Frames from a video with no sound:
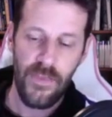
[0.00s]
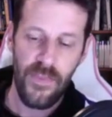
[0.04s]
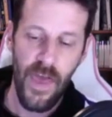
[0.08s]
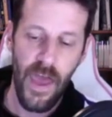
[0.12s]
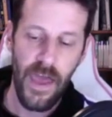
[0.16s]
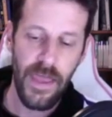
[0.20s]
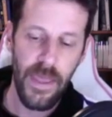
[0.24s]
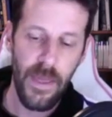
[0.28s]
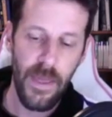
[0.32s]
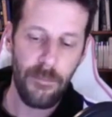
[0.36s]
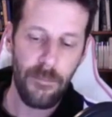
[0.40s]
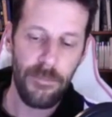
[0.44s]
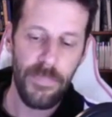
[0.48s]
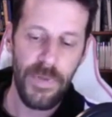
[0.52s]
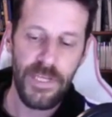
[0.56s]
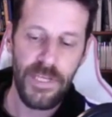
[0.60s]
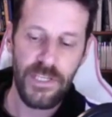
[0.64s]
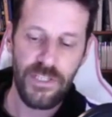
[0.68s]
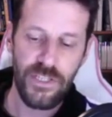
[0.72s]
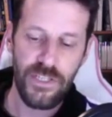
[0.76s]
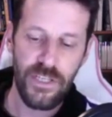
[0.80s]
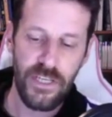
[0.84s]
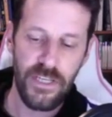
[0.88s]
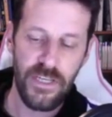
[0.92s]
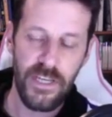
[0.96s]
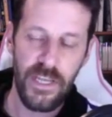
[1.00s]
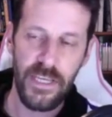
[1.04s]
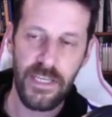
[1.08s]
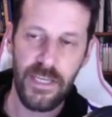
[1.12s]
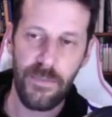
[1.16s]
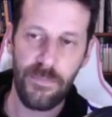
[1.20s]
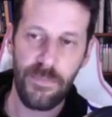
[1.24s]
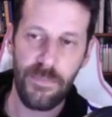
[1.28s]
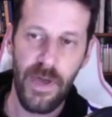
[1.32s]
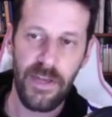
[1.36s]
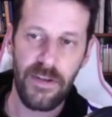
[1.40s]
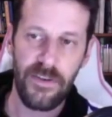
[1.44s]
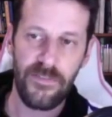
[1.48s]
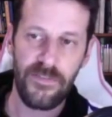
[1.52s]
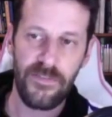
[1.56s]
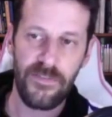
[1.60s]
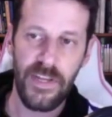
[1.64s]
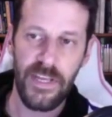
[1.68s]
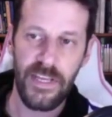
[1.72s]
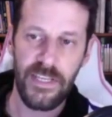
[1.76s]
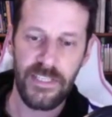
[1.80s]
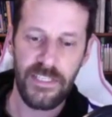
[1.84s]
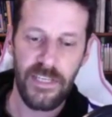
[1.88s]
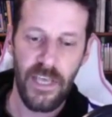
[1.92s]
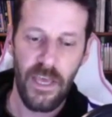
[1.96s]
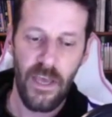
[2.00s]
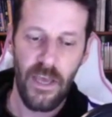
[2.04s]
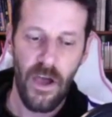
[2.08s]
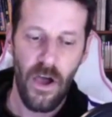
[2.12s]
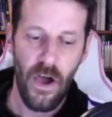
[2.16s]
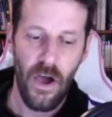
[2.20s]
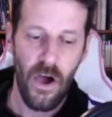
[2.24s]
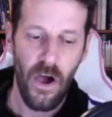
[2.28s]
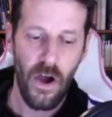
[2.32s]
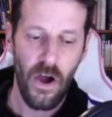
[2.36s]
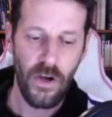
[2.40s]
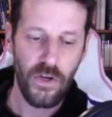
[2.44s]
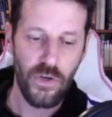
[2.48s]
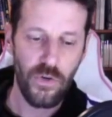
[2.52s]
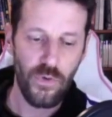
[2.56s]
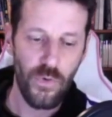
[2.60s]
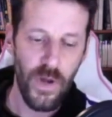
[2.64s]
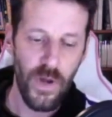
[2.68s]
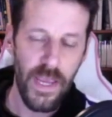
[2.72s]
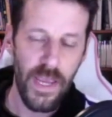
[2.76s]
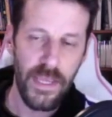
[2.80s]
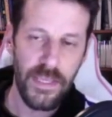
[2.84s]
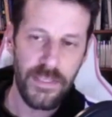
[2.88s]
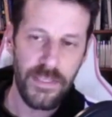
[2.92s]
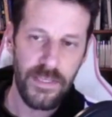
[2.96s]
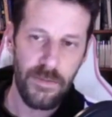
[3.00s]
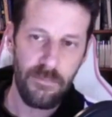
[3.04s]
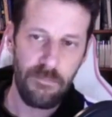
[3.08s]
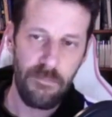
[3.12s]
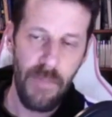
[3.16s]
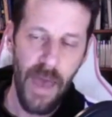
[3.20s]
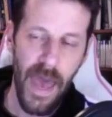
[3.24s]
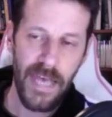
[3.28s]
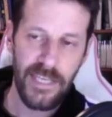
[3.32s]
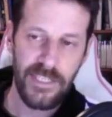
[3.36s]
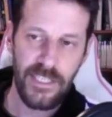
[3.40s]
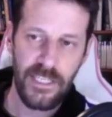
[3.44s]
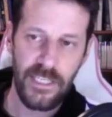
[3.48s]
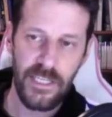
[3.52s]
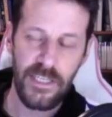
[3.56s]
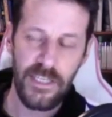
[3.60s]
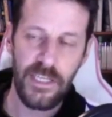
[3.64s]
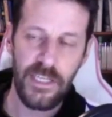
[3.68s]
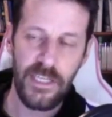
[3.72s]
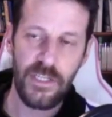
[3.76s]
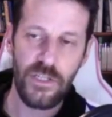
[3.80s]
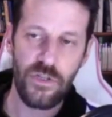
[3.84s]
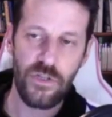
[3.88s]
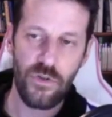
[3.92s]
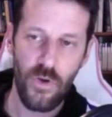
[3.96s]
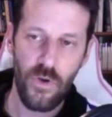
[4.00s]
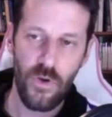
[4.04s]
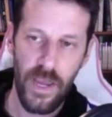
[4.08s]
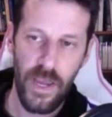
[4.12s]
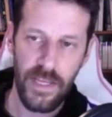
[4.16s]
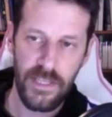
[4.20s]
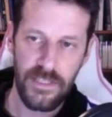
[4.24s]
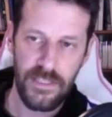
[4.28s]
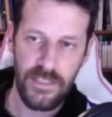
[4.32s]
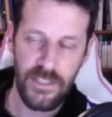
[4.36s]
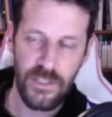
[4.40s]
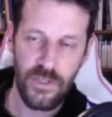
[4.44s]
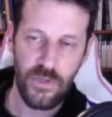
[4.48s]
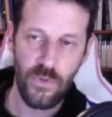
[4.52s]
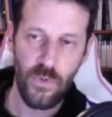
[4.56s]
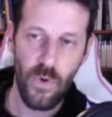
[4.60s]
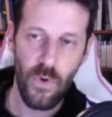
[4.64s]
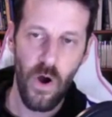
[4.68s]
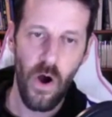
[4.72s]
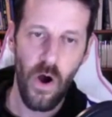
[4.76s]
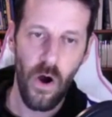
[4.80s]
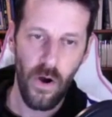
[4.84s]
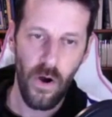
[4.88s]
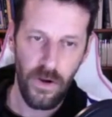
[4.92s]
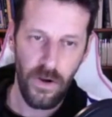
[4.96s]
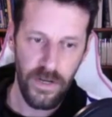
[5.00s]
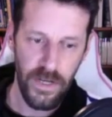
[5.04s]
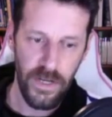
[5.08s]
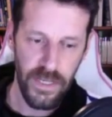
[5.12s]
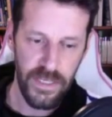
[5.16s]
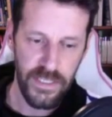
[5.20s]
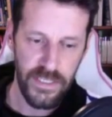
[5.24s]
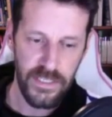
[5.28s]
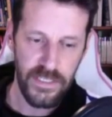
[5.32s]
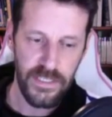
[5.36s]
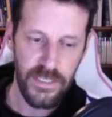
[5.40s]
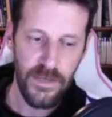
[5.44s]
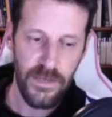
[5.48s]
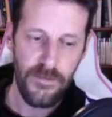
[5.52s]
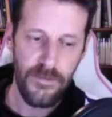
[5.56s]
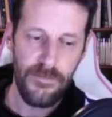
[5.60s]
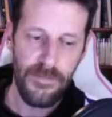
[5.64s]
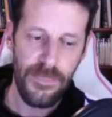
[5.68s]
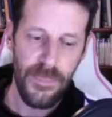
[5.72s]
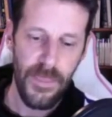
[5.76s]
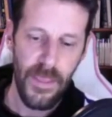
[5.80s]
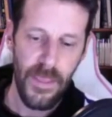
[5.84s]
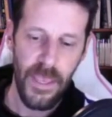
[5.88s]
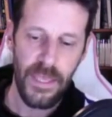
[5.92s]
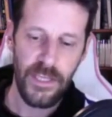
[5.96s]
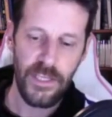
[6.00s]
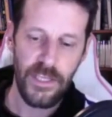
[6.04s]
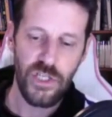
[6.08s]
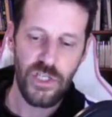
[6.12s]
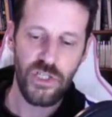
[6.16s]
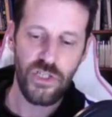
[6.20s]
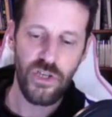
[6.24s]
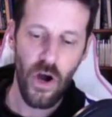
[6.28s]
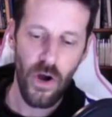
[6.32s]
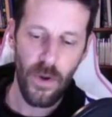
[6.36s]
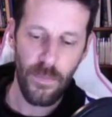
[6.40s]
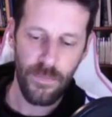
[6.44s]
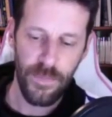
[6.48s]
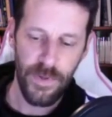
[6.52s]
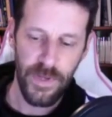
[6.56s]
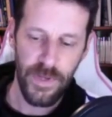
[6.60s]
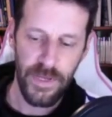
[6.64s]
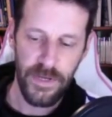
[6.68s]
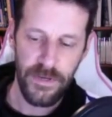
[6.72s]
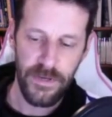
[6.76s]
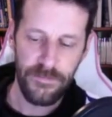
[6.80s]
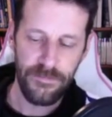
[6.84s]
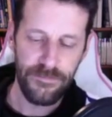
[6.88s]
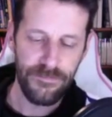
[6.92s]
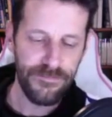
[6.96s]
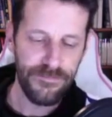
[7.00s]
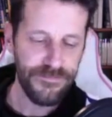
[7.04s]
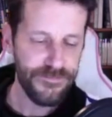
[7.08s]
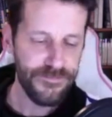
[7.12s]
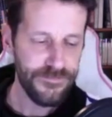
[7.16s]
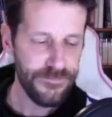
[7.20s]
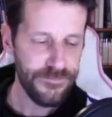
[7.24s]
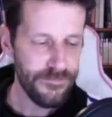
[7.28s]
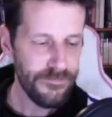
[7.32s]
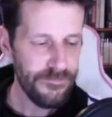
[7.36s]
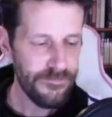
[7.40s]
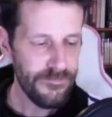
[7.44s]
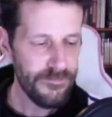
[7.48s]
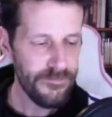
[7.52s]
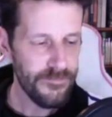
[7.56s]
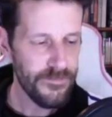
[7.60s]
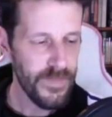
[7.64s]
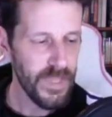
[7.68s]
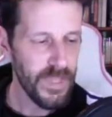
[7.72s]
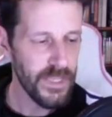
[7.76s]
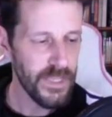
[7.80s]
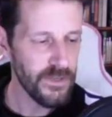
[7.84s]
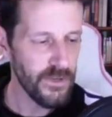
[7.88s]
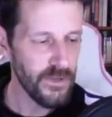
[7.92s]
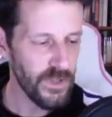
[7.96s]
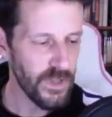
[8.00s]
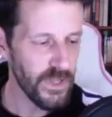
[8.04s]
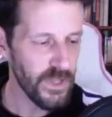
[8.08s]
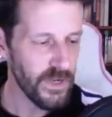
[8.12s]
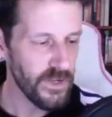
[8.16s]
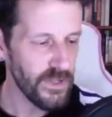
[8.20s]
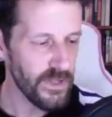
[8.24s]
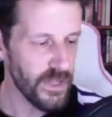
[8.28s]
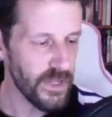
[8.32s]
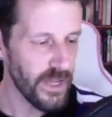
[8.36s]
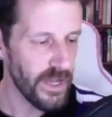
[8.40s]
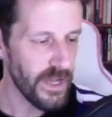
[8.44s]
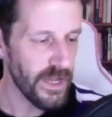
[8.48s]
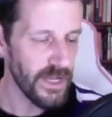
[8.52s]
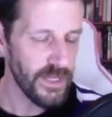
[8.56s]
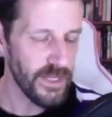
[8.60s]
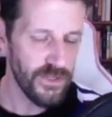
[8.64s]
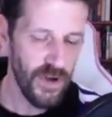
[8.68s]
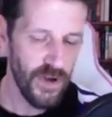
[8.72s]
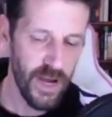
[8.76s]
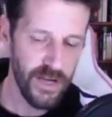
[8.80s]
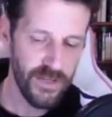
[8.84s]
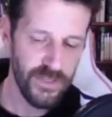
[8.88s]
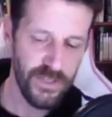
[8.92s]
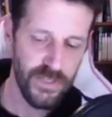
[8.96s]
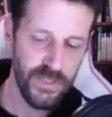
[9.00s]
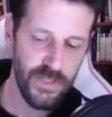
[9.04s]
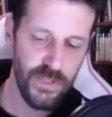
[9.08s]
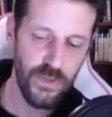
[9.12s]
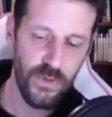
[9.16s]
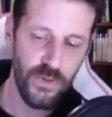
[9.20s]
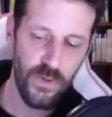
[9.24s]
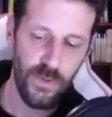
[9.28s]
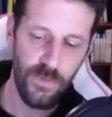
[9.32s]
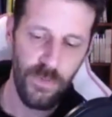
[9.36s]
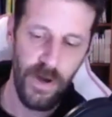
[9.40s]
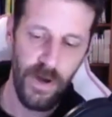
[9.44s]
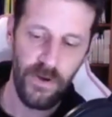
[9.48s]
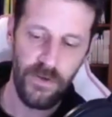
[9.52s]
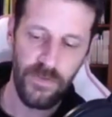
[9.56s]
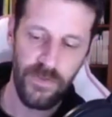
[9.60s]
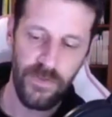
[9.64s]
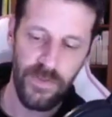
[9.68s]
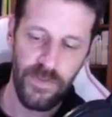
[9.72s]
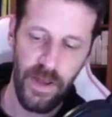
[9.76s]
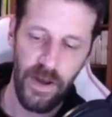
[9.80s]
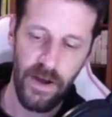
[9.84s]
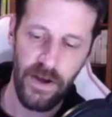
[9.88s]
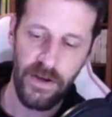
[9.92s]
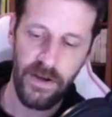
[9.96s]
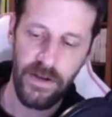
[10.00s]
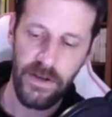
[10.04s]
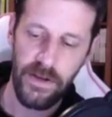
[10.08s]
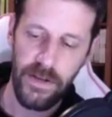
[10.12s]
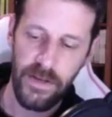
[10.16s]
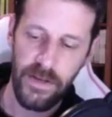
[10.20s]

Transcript: that ambition and competitiveness are great masculine traits to harness and sharpen in your little uh, attraction tool belt there.